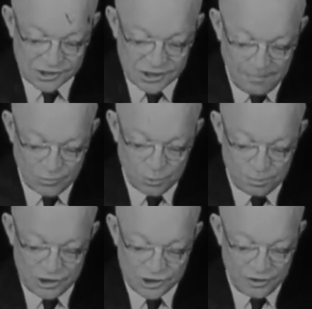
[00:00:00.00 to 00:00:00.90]
It was a
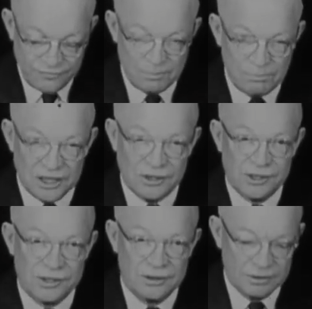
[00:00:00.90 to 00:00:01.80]
stark sign
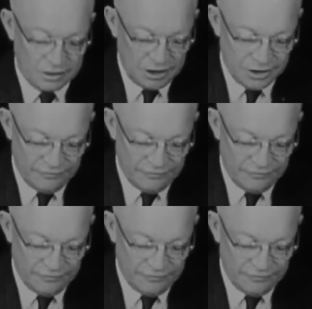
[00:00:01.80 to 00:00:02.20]
that the age of